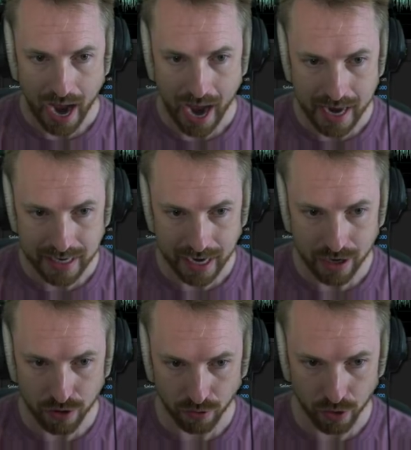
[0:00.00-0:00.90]
and
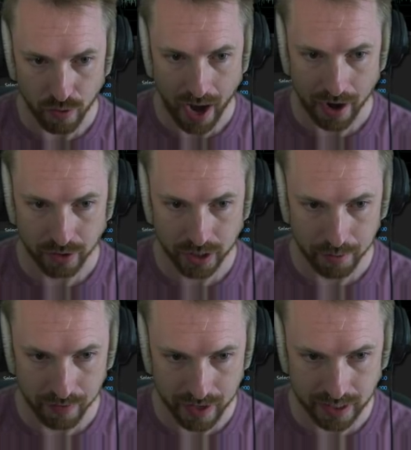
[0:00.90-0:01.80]
take you through how
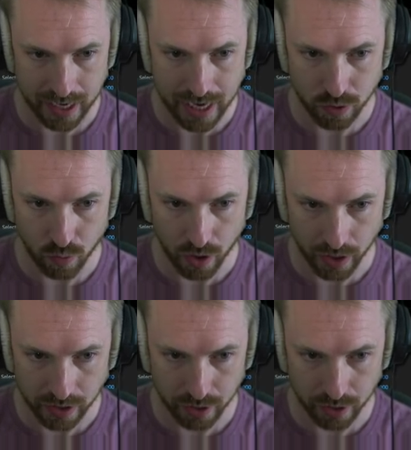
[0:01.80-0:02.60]
some of this is working.